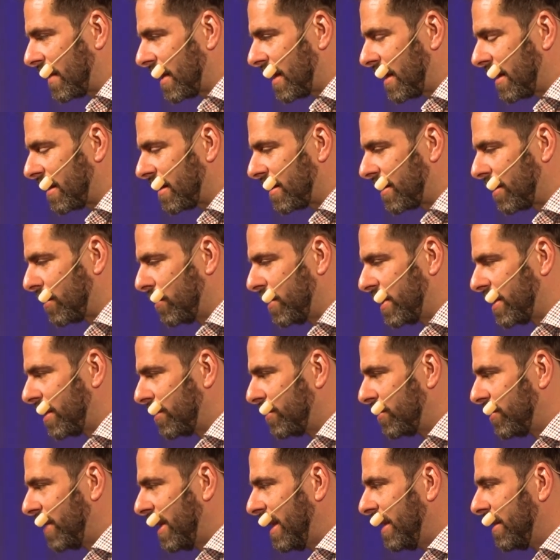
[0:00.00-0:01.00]
So we don't
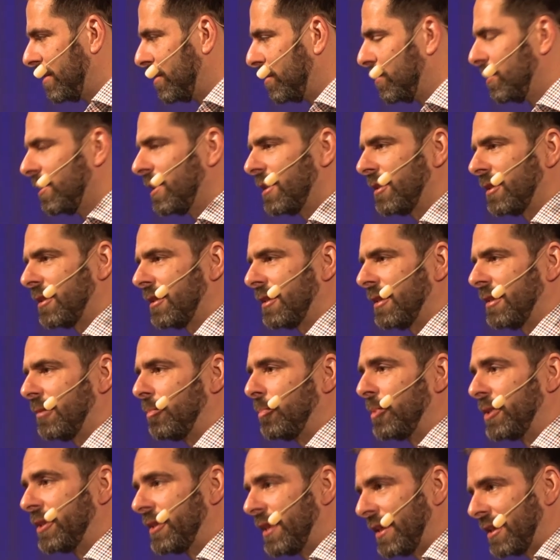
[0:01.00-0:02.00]
really do a
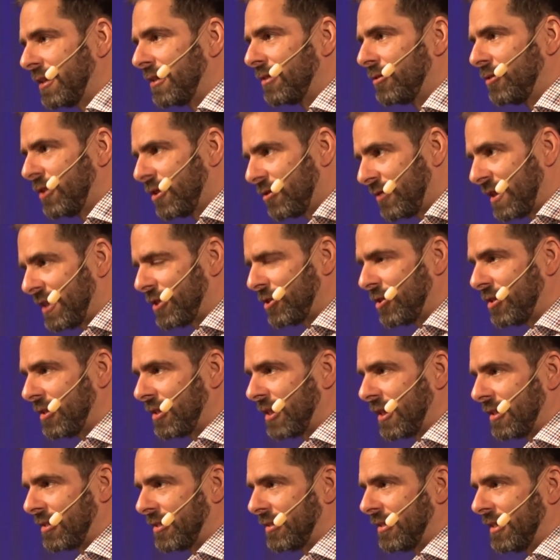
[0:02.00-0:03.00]
particular regression
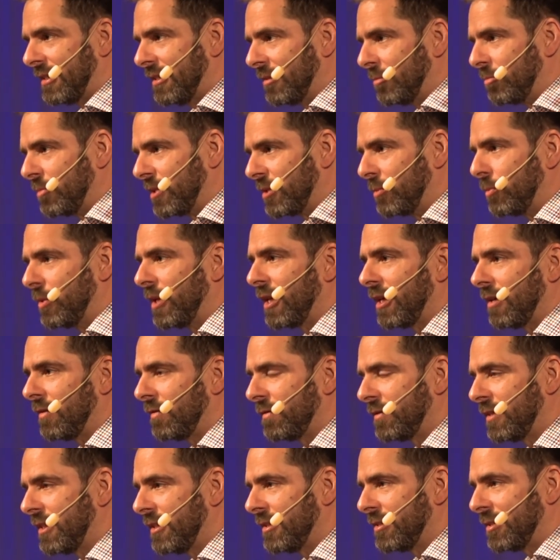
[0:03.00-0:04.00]
testing, but we have
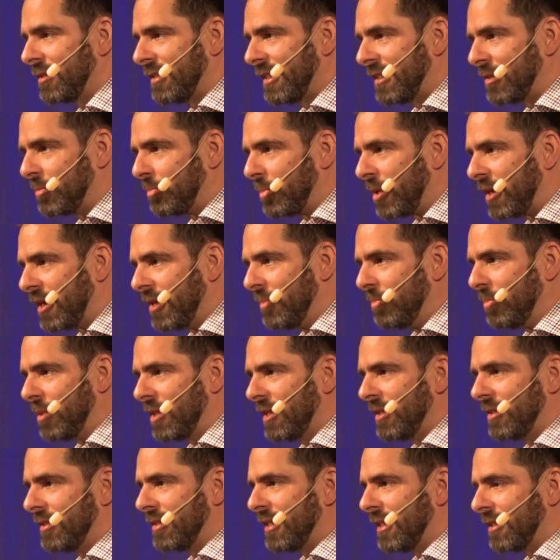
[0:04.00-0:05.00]
this
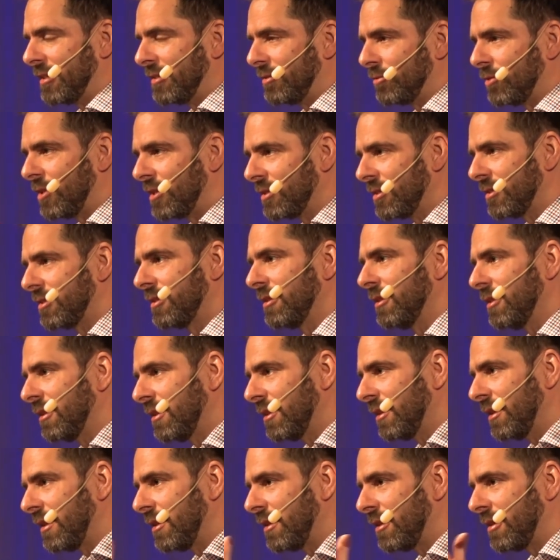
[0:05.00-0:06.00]
pipeline that runs
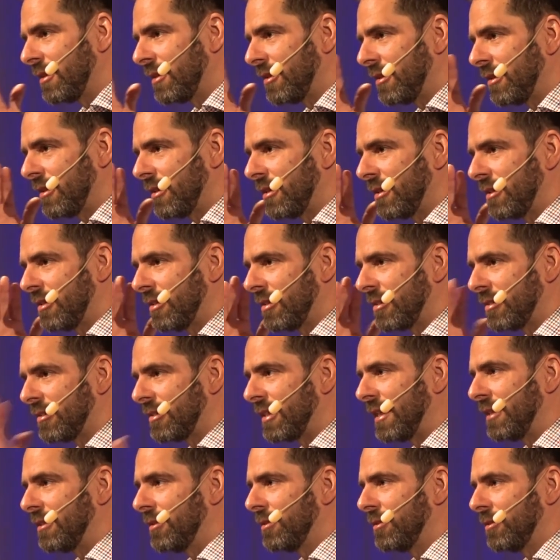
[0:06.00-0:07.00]
a
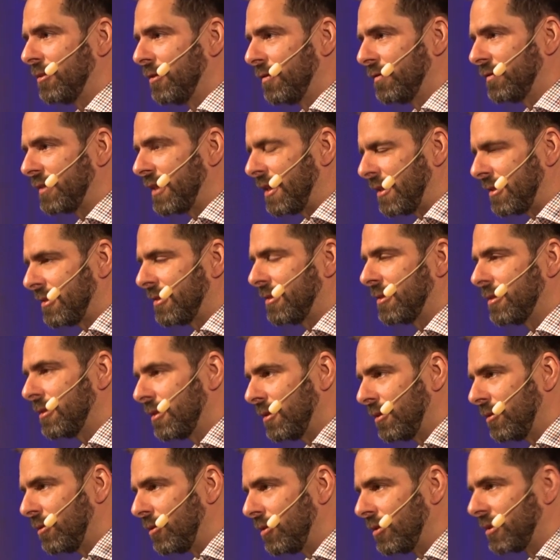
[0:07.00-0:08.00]
set of tests
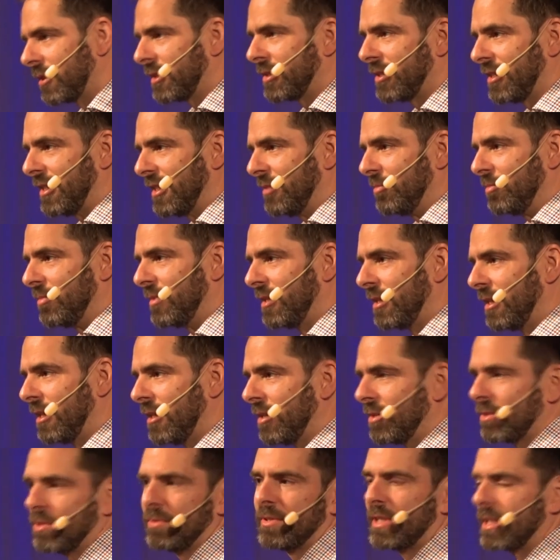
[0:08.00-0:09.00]
all the time.
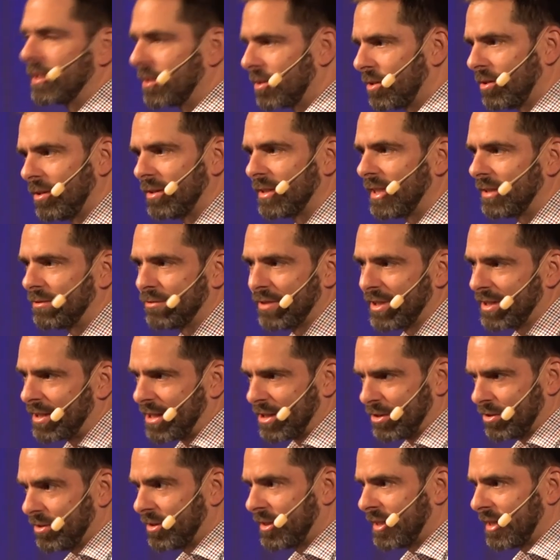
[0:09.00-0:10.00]
So we can call that
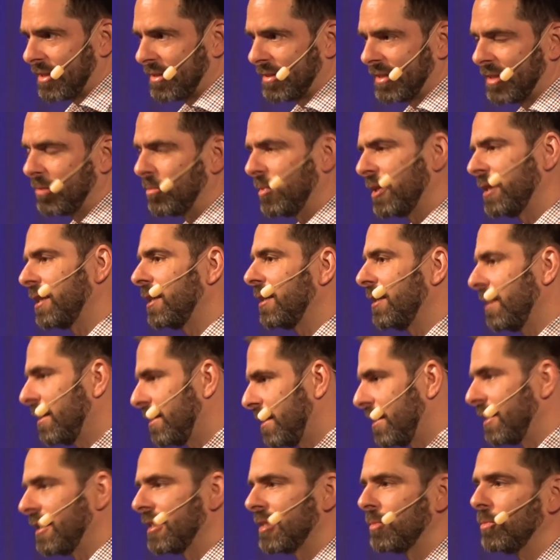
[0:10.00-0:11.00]
regression testing, but I
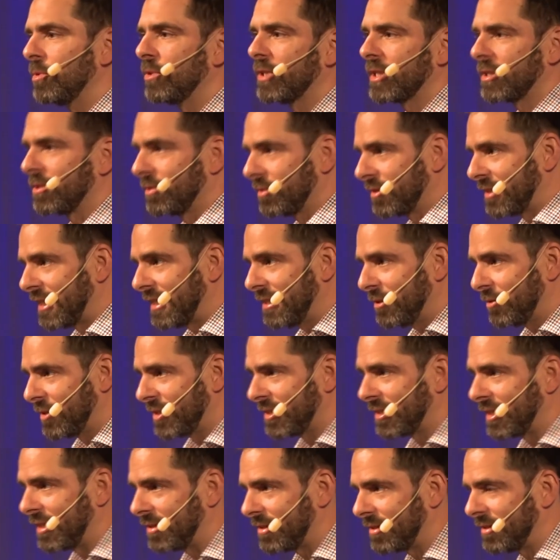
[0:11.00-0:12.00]
think it's more a continuous
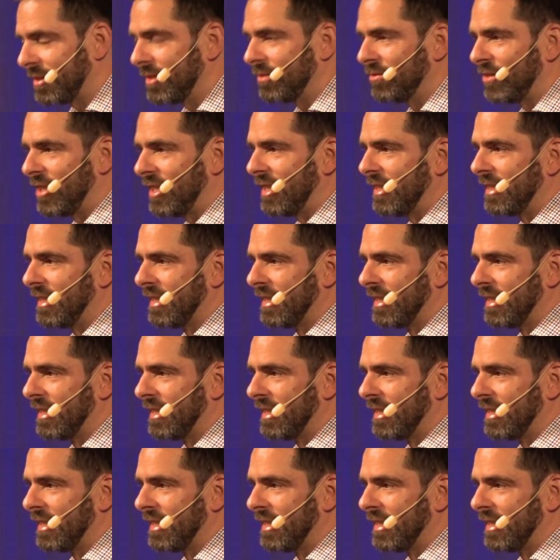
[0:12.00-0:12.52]
testing, really.